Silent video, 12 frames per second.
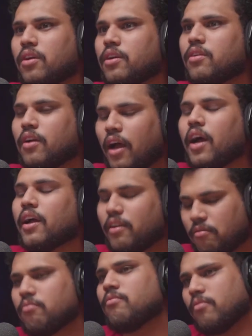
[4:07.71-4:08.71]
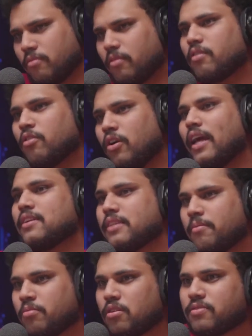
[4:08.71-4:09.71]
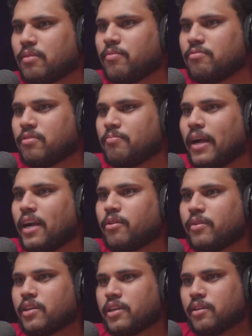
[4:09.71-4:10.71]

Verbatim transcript: got good example of someone with bad Twitter